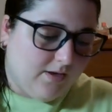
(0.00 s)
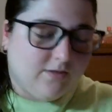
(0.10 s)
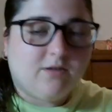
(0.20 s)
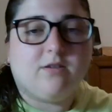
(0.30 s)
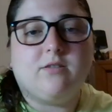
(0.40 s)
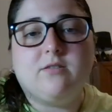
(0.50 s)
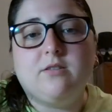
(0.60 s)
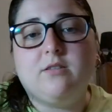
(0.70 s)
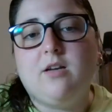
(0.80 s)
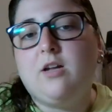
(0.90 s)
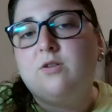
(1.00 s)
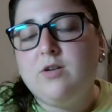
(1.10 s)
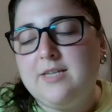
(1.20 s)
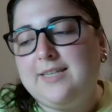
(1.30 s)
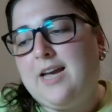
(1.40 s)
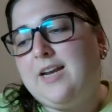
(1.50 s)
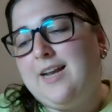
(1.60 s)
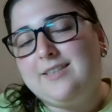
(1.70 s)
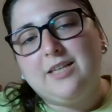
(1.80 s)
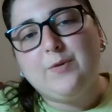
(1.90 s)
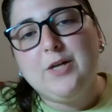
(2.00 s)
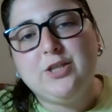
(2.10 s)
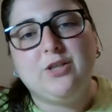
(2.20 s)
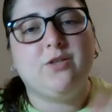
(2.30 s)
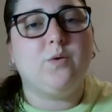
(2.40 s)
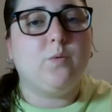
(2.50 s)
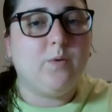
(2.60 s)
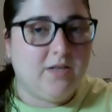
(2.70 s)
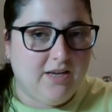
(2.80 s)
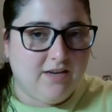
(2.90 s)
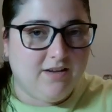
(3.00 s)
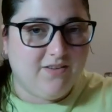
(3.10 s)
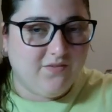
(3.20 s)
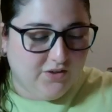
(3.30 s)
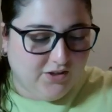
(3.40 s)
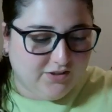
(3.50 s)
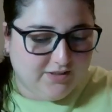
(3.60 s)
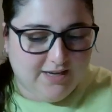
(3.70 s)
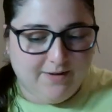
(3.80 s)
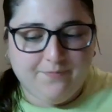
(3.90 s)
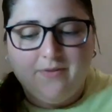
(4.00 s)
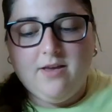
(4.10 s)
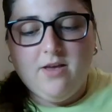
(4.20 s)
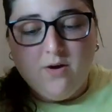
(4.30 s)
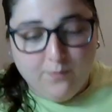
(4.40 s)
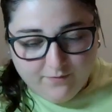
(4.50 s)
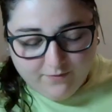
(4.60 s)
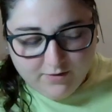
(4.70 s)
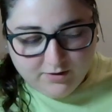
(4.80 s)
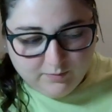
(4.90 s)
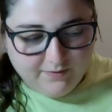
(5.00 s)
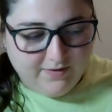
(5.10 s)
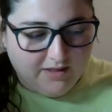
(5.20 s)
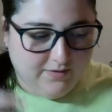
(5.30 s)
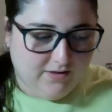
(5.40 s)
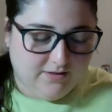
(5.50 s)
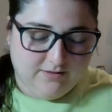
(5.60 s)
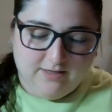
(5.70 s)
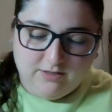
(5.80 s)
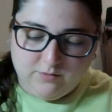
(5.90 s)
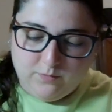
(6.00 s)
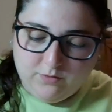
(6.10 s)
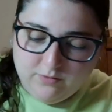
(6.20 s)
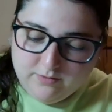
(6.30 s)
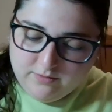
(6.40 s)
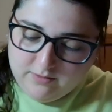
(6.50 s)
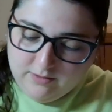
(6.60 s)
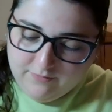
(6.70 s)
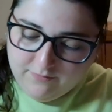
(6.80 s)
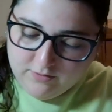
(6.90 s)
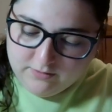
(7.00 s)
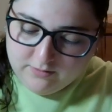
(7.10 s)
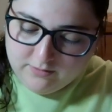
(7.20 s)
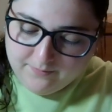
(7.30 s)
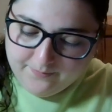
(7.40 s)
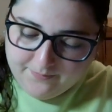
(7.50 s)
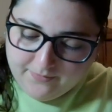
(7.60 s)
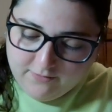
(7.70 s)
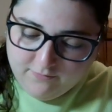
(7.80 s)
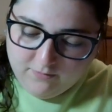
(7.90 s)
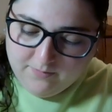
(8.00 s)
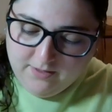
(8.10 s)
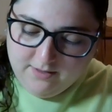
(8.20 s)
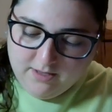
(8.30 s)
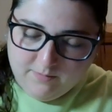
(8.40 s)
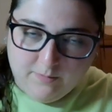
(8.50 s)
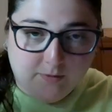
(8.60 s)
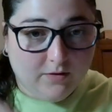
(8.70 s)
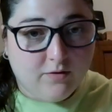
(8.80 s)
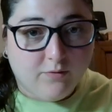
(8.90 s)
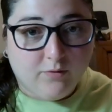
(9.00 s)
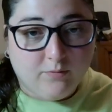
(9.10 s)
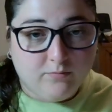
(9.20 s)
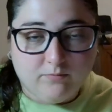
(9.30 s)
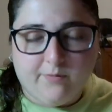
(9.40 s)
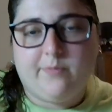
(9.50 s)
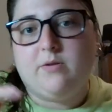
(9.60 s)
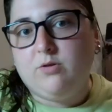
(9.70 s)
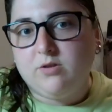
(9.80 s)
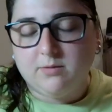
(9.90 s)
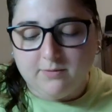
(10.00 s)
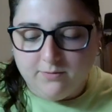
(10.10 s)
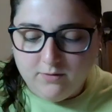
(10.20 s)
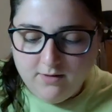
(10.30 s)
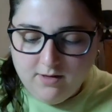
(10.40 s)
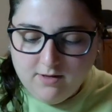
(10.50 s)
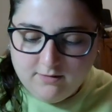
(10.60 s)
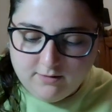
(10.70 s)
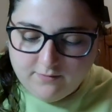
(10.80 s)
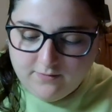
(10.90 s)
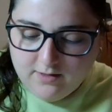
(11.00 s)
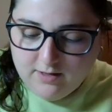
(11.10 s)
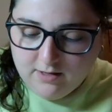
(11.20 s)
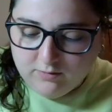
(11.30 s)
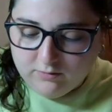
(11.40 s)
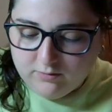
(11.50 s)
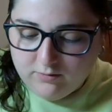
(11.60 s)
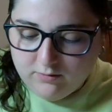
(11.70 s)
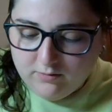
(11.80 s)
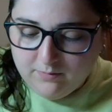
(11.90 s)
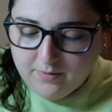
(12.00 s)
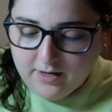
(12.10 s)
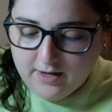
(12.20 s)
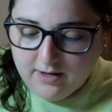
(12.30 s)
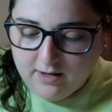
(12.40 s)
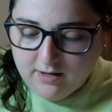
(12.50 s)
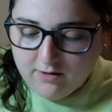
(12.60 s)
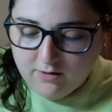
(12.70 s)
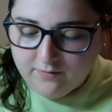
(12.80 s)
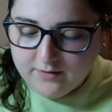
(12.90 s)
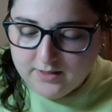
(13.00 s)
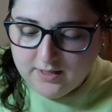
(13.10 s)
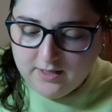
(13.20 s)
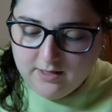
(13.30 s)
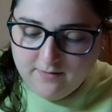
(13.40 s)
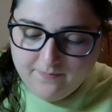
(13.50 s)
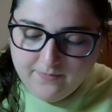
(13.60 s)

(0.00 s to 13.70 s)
So, in order to calculate acceleration, we need velocity. First, we find the velocity. So we use the first formula that we went through, what we used just before. So v equals 2 pi r over t.